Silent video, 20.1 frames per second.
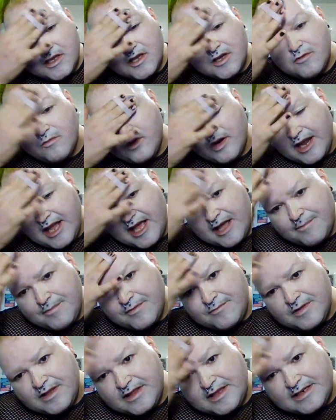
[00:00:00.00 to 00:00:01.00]
what
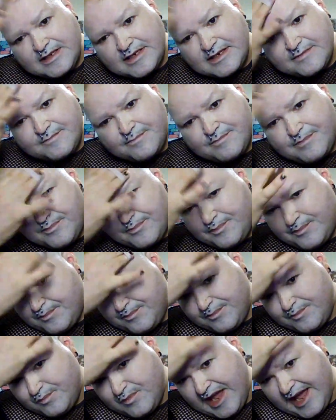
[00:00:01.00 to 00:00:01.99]
happened with the
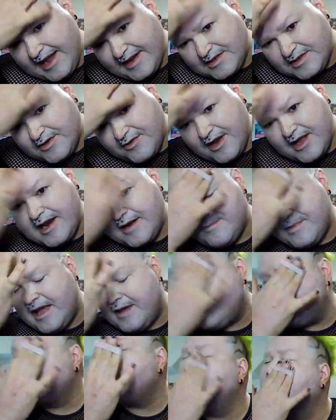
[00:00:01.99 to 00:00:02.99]
tax credit
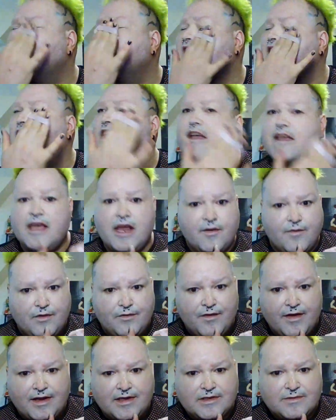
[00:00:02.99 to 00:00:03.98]
paperwork.
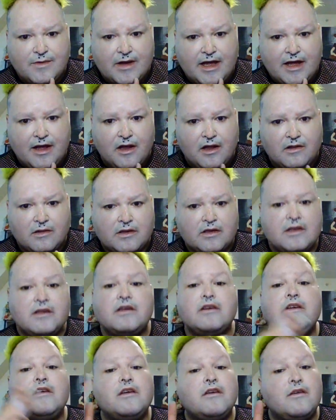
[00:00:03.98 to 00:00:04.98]
Everything's well.
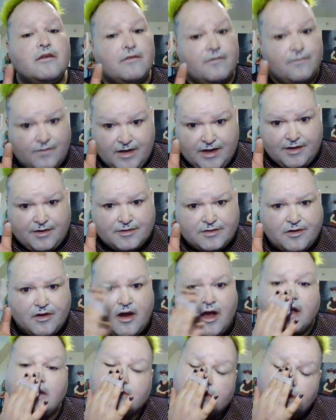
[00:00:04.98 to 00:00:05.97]
Fingers crossed,